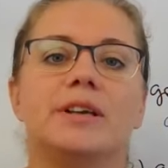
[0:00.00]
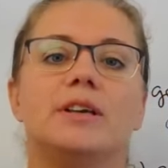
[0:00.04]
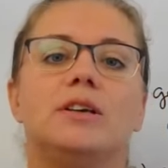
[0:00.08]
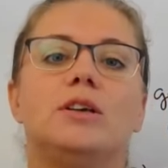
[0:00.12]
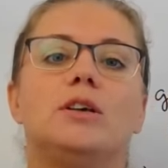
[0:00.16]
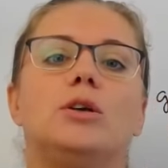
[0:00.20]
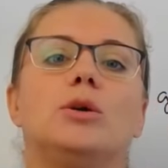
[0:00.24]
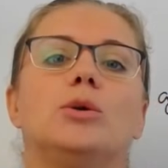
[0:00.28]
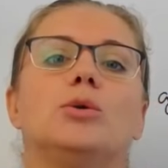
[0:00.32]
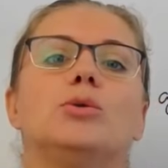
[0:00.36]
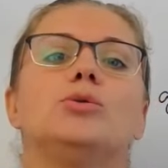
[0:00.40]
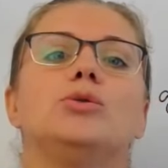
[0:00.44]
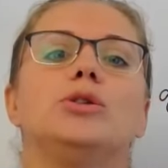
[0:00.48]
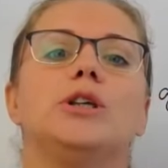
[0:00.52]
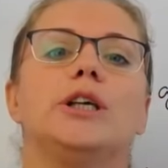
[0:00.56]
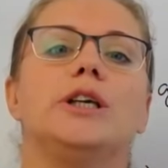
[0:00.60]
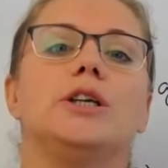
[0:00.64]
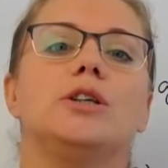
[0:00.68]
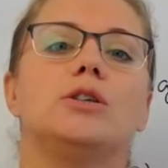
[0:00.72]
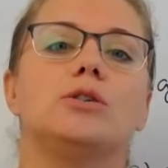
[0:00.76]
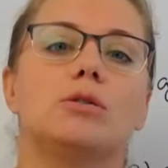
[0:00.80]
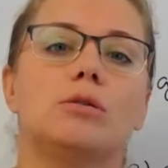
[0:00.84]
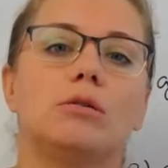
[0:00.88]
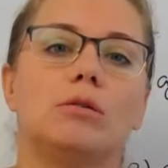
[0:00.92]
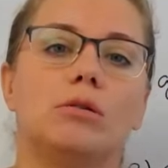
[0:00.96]
You
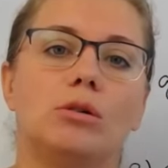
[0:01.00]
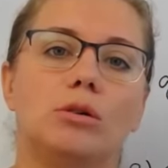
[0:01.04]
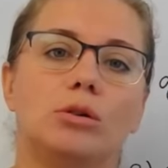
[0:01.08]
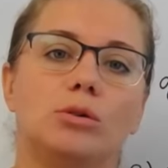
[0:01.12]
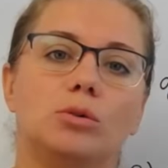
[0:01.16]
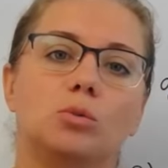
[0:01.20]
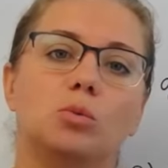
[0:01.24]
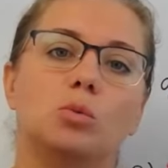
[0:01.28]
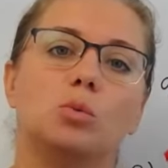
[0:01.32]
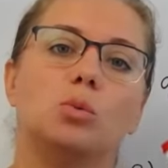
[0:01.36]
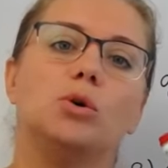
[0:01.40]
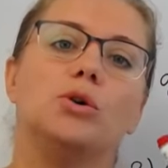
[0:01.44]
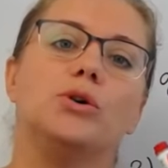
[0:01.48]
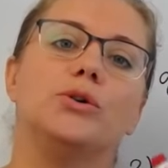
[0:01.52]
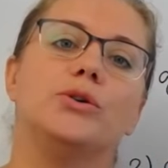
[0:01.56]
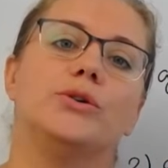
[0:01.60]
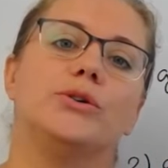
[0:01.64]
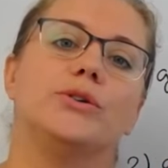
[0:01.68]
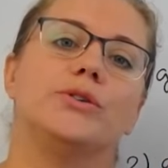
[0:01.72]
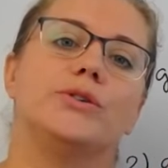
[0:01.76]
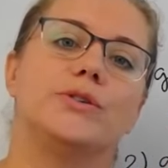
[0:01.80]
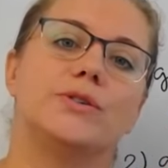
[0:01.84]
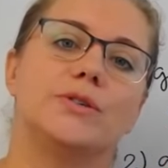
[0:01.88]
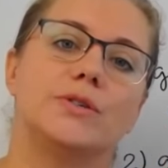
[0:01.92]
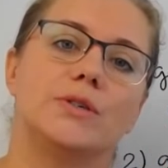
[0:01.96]
need to learn
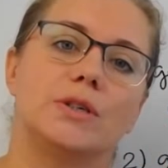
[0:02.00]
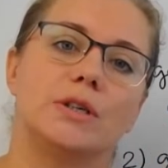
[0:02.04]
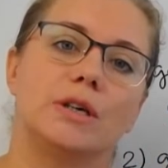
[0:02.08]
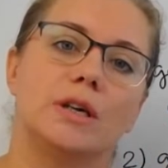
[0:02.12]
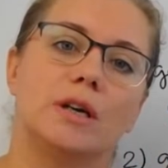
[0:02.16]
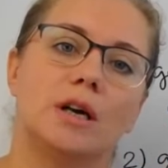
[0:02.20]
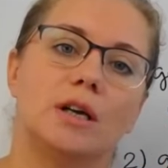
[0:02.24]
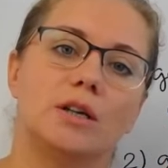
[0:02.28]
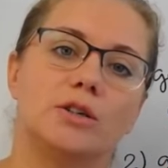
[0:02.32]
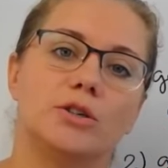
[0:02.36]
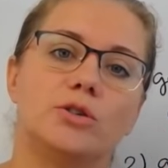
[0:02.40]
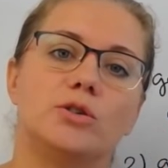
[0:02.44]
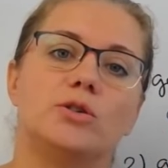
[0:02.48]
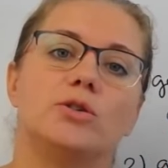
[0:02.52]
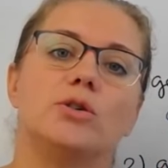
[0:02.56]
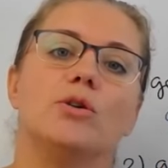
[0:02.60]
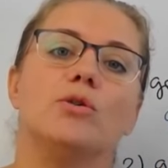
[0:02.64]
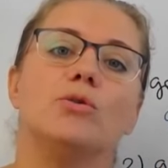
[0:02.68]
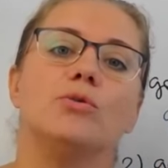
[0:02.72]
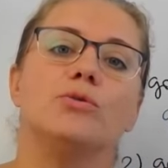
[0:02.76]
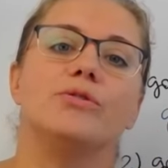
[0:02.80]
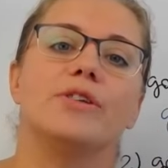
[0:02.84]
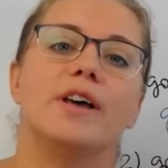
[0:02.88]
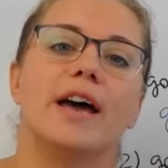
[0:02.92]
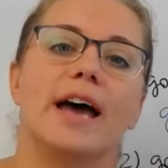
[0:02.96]
words
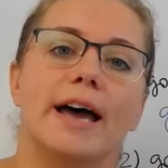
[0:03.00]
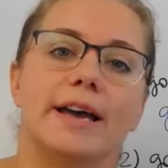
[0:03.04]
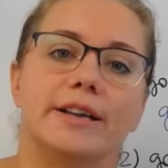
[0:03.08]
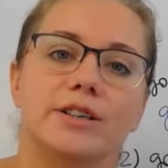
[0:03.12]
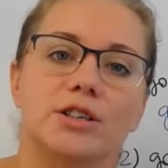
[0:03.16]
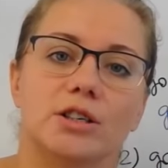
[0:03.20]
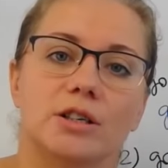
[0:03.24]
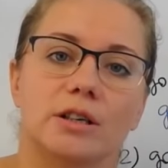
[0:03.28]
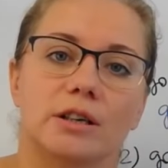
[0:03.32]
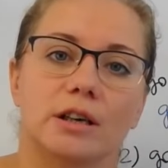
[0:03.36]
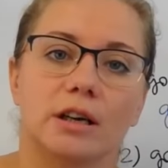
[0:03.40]
so that